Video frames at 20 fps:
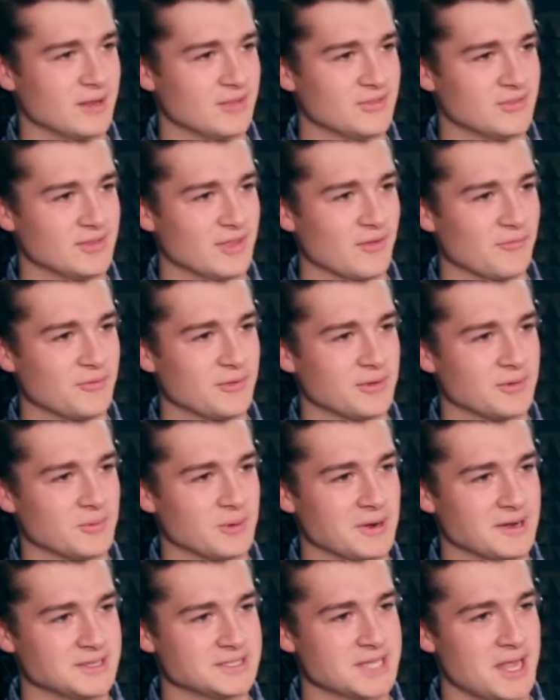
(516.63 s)
It's definitely a
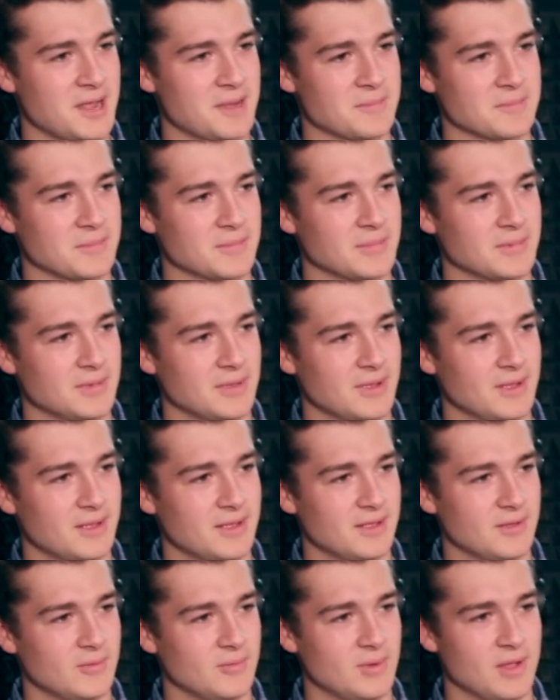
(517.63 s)
weird time.
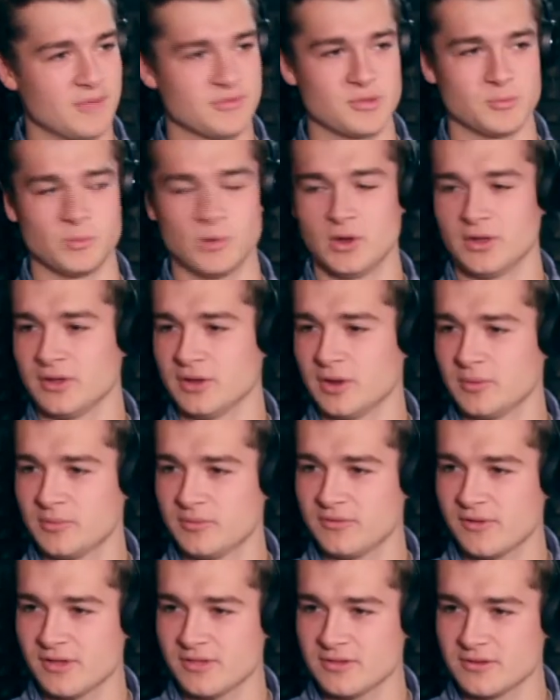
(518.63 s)
We have some really good
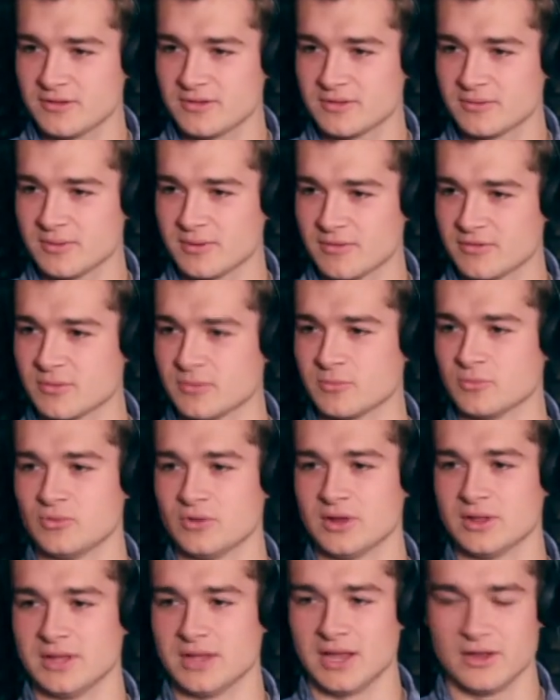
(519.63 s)
professors. We have some
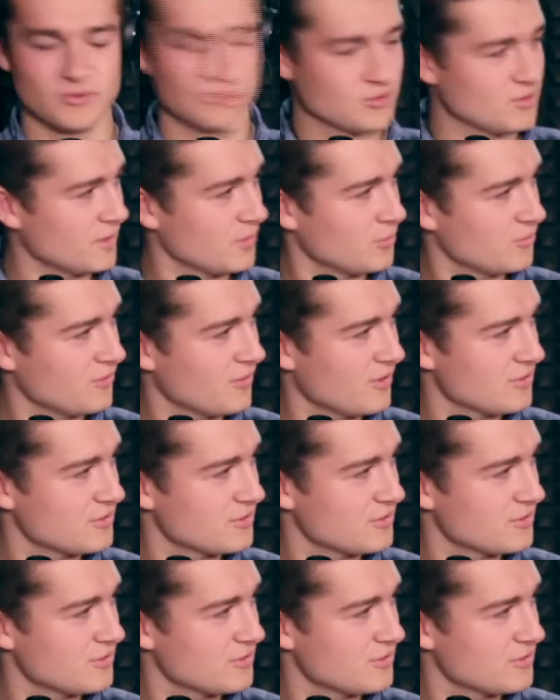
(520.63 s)
really interesting professors.